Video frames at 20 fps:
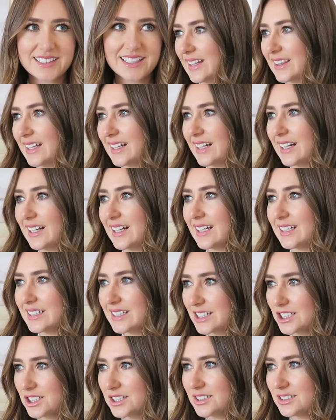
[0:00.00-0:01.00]
And then in
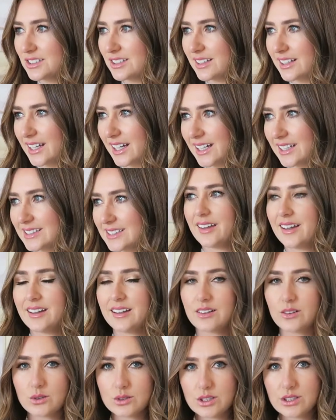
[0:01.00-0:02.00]
addition to that, they
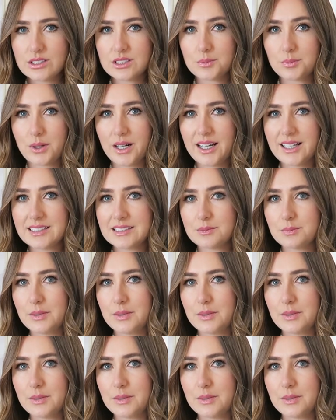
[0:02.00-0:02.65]
had also surprised